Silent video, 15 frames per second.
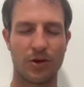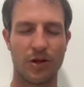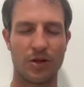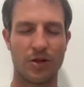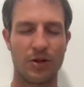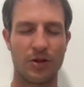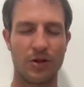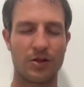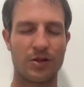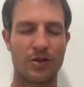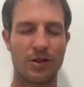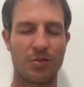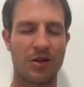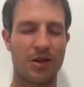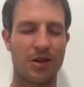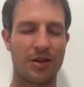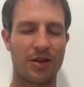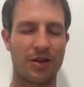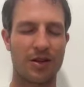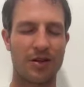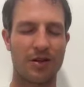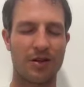Do I notice
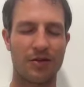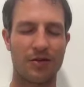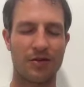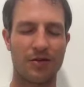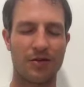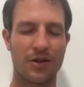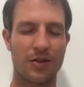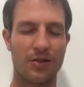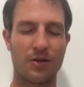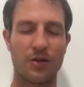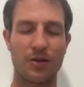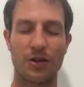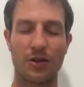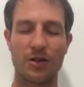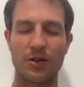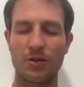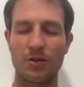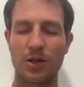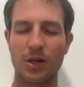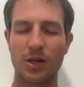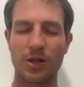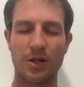something that feels good to
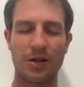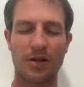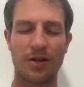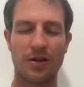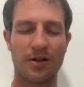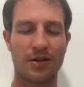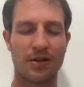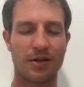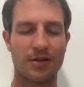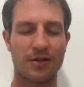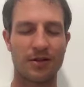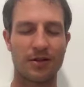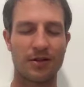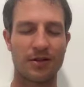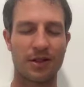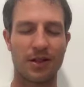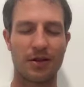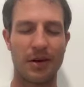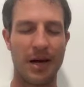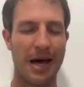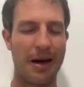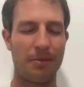me, that
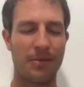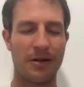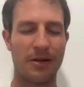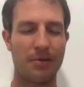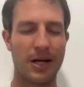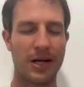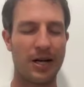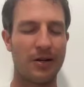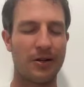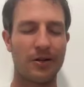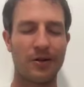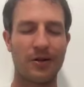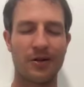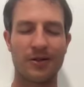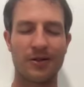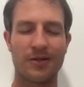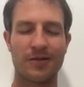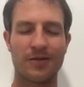I'm happy about?